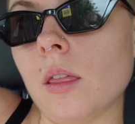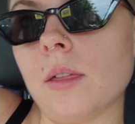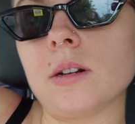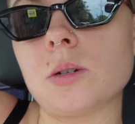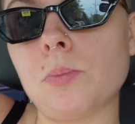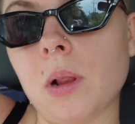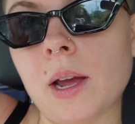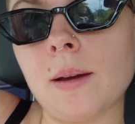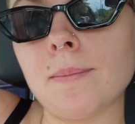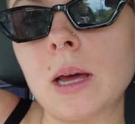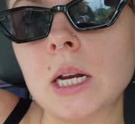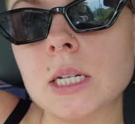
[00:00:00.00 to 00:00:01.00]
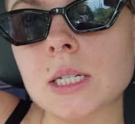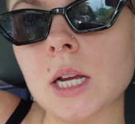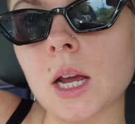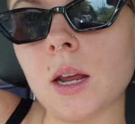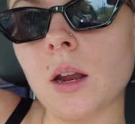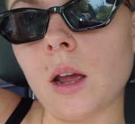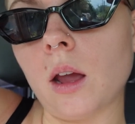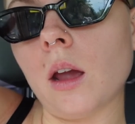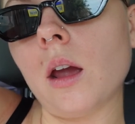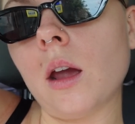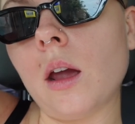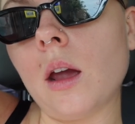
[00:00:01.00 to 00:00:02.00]
this plant medicine
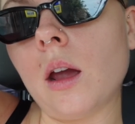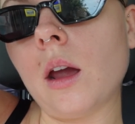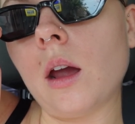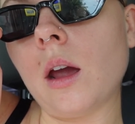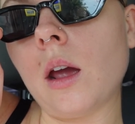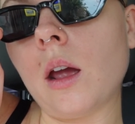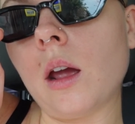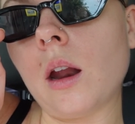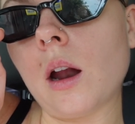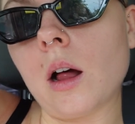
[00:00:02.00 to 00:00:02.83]
and